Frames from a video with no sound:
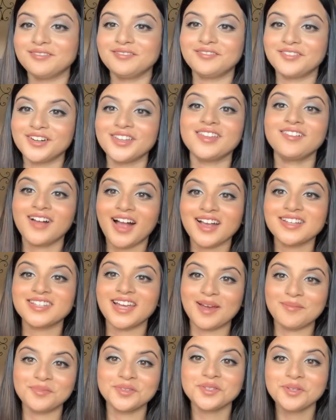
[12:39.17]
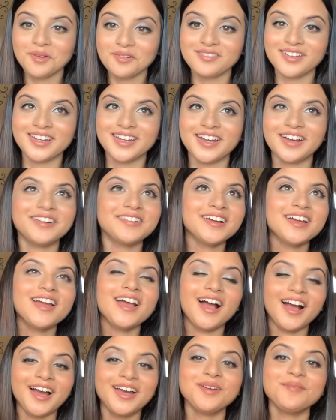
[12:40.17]
For the last time in this whole video,
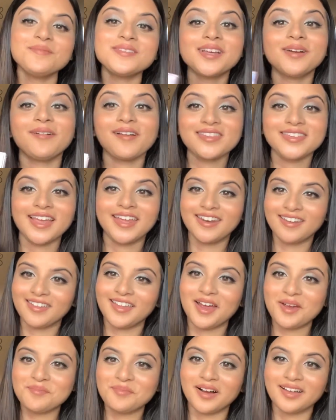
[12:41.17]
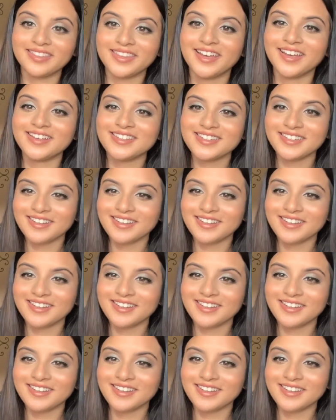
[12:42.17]
I am so excited that I bought this.